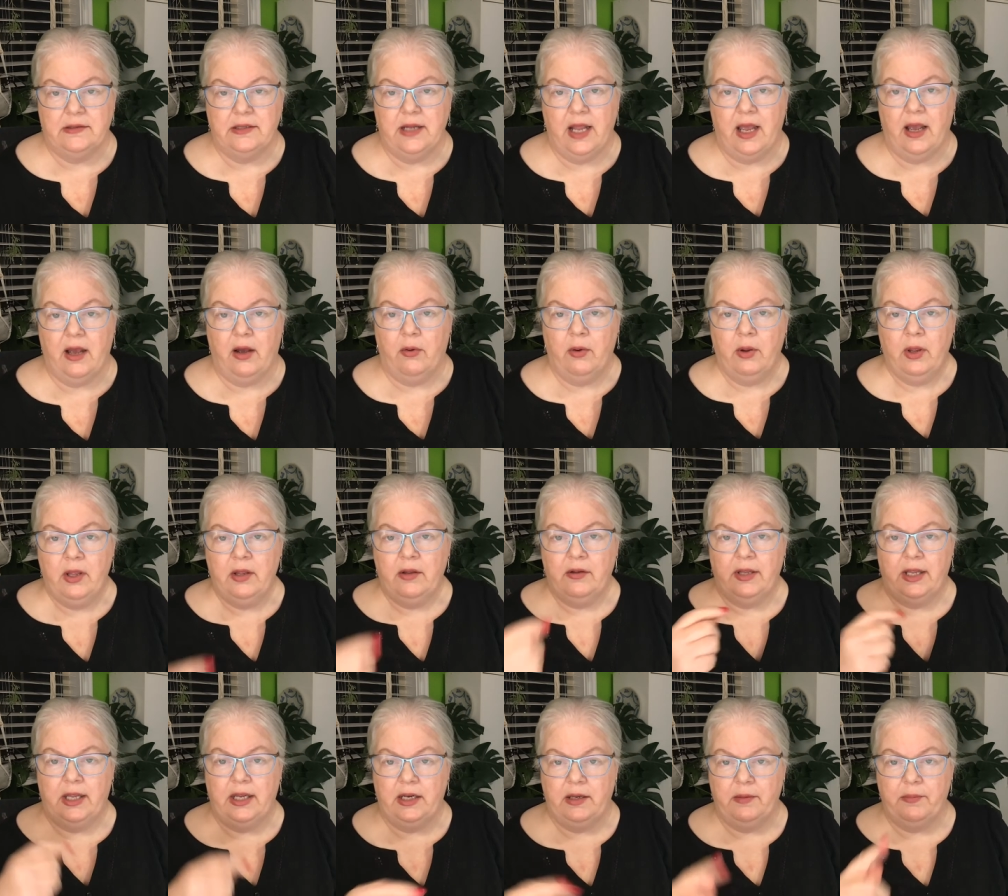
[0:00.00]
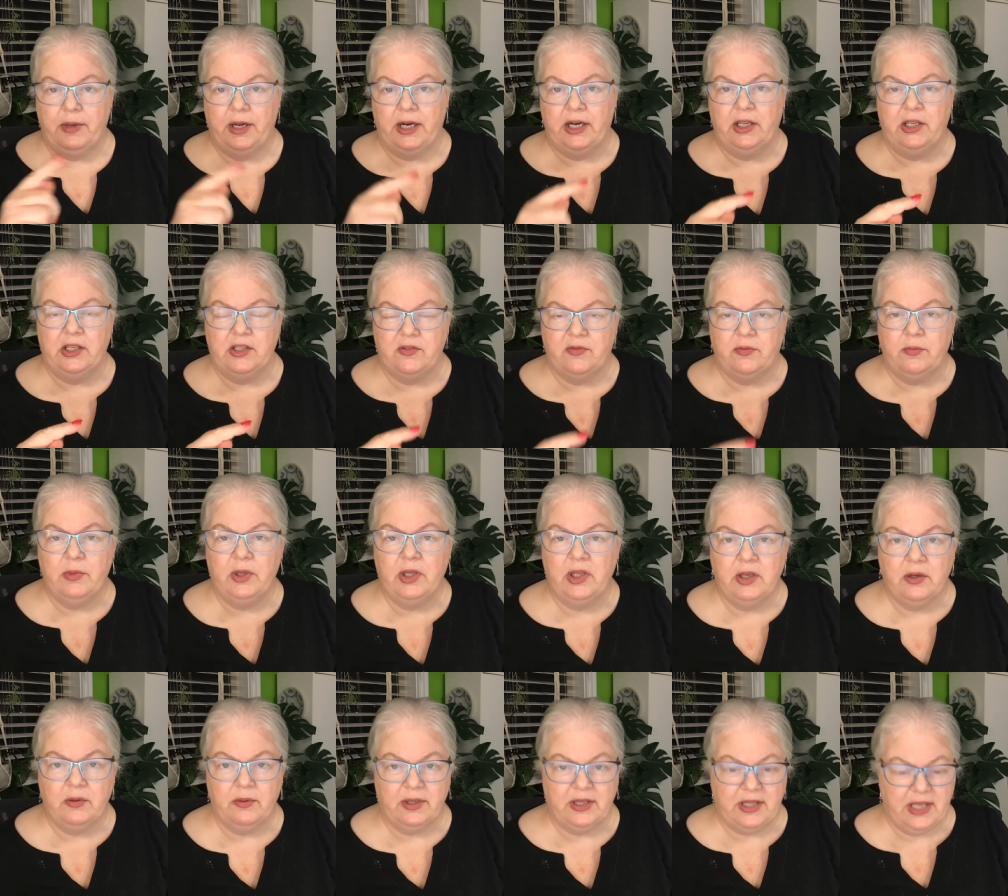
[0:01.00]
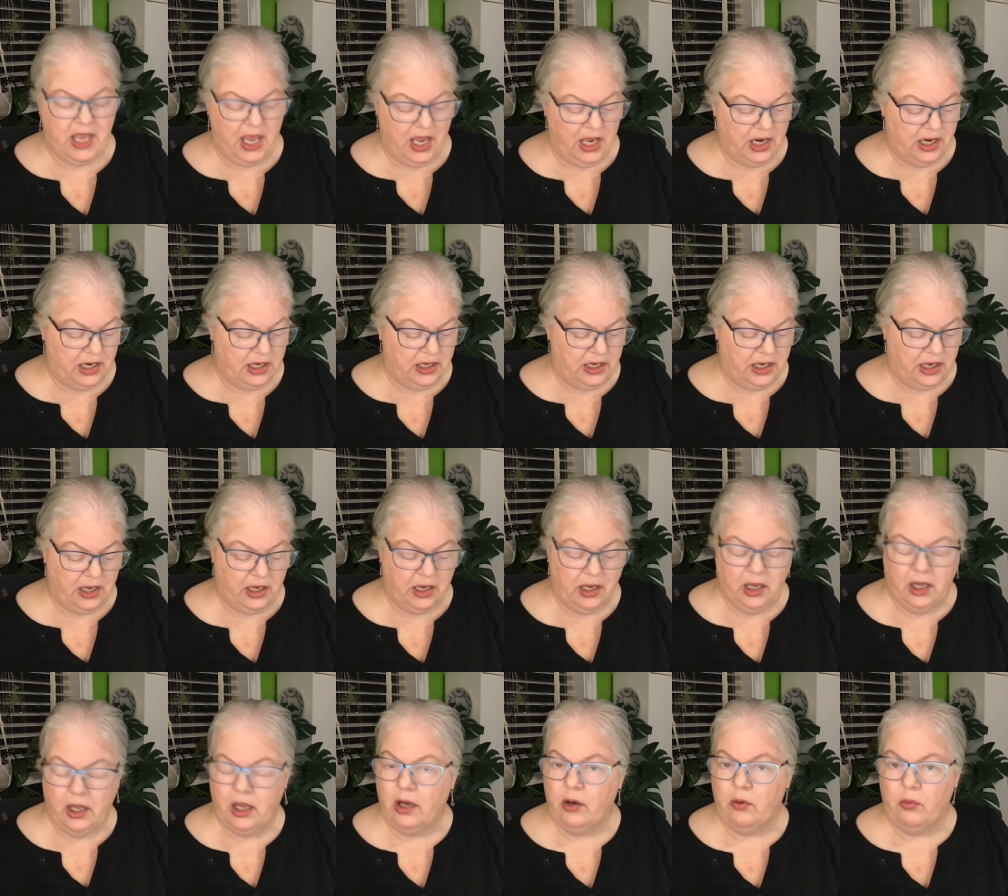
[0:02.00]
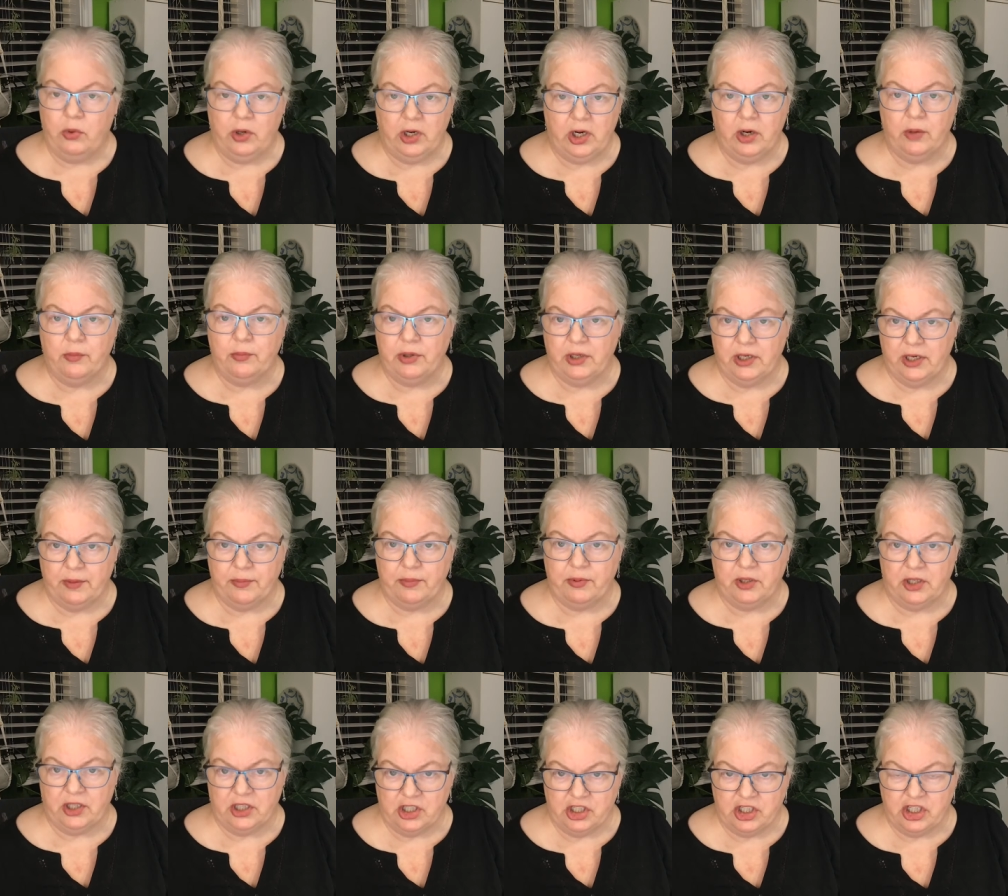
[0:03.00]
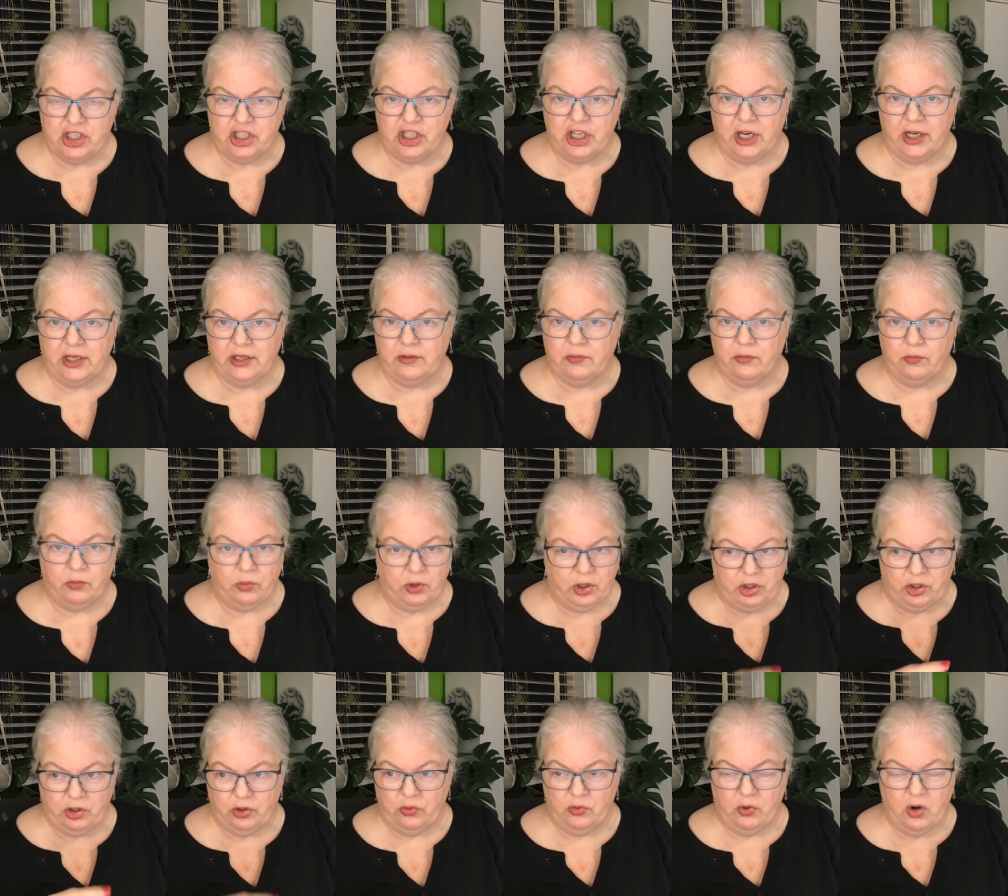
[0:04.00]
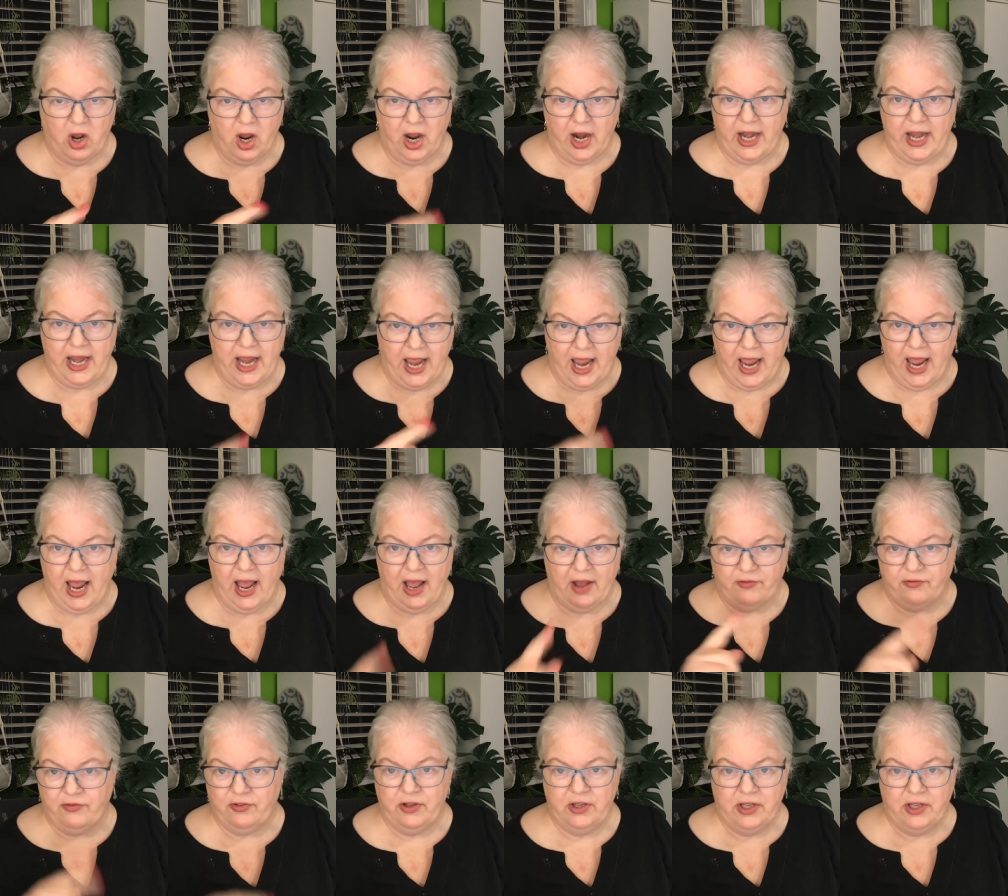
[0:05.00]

Now, anybody who's familiar with Canada we don't put up with this shit. We do not have